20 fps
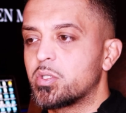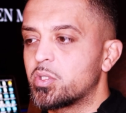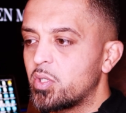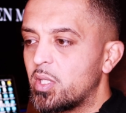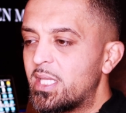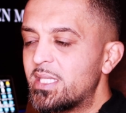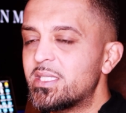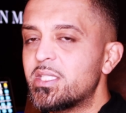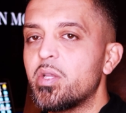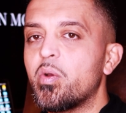So
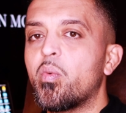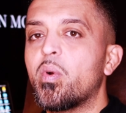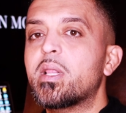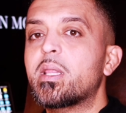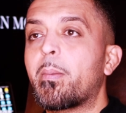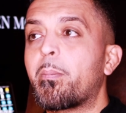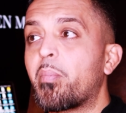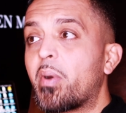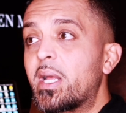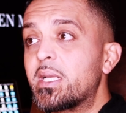let's see what
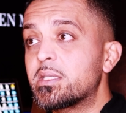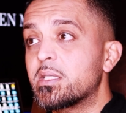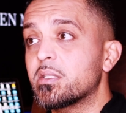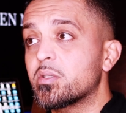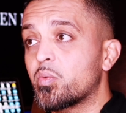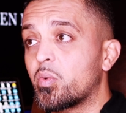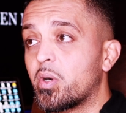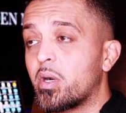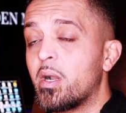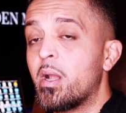the
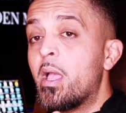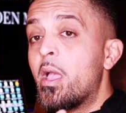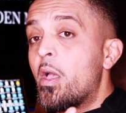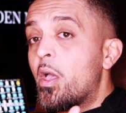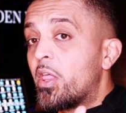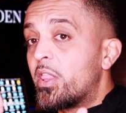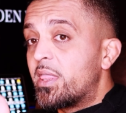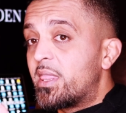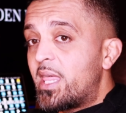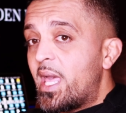prices were
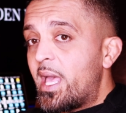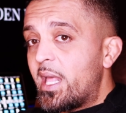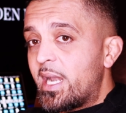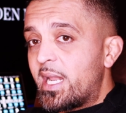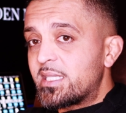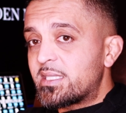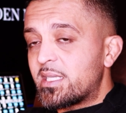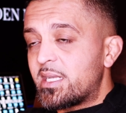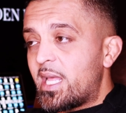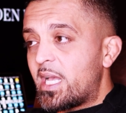then
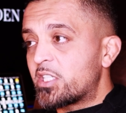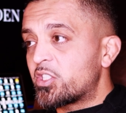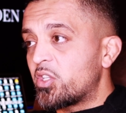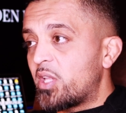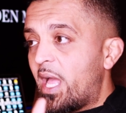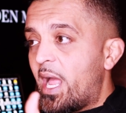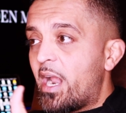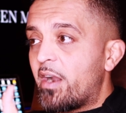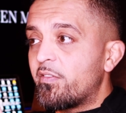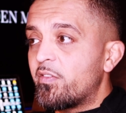as a national
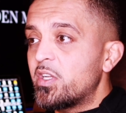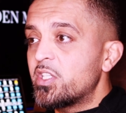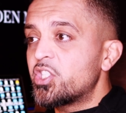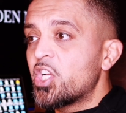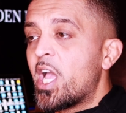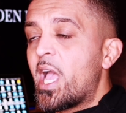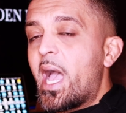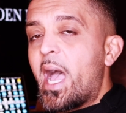average,